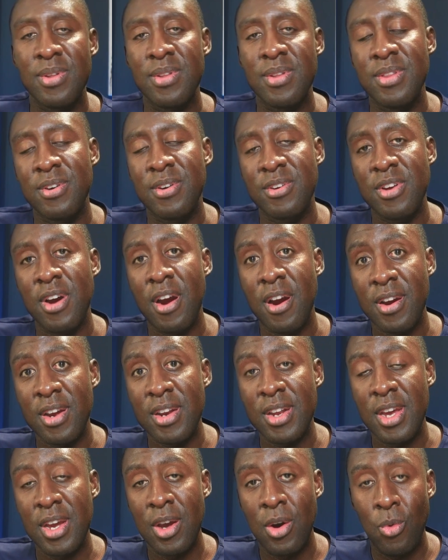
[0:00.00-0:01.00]
their
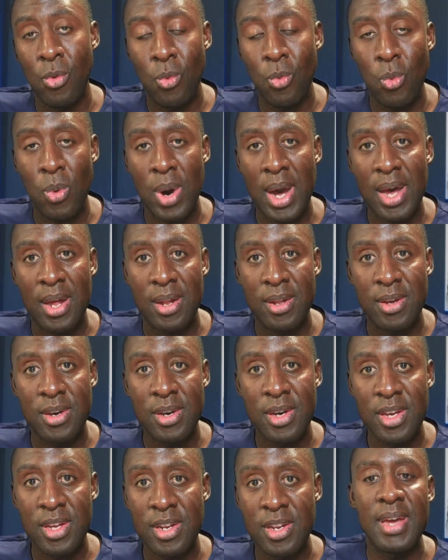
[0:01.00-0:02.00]
targeting, while
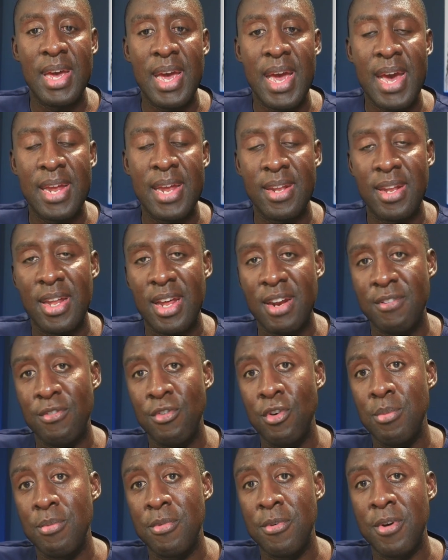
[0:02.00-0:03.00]
good, had a lot of
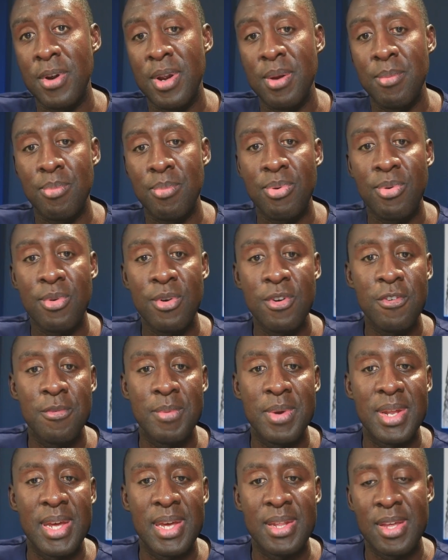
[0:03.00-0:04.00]
room for
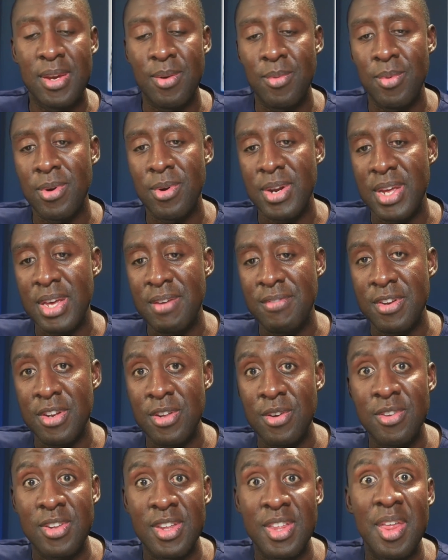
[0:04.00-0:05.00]
improvement, and they weren't even
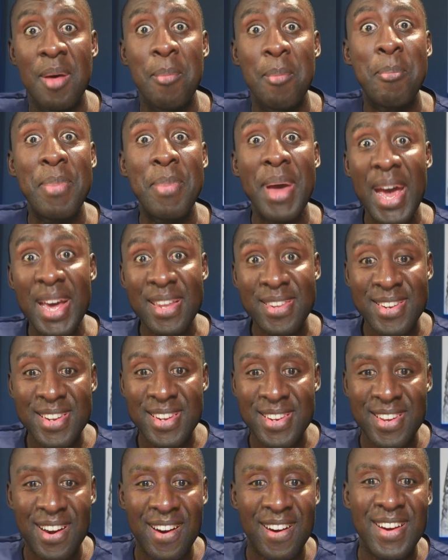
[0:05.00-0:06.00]
using the best
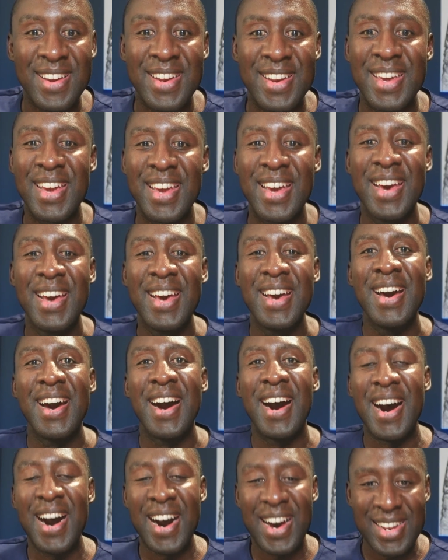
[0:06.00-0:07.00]
targeting
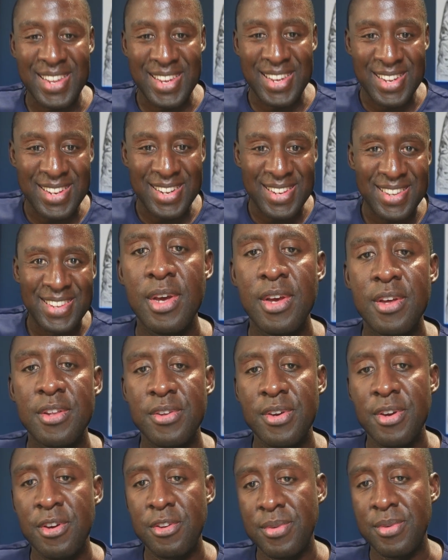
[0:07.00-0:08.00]
audience. So
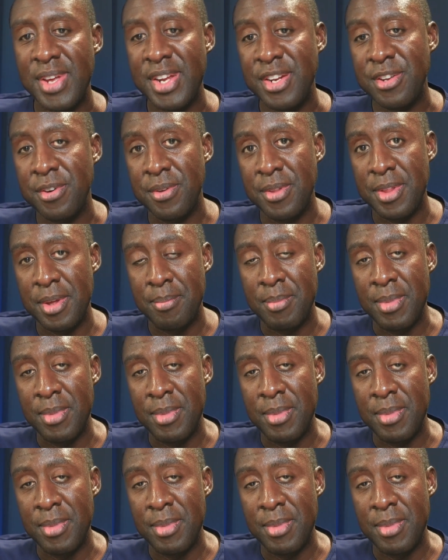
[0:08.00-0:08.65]
here's what I told them.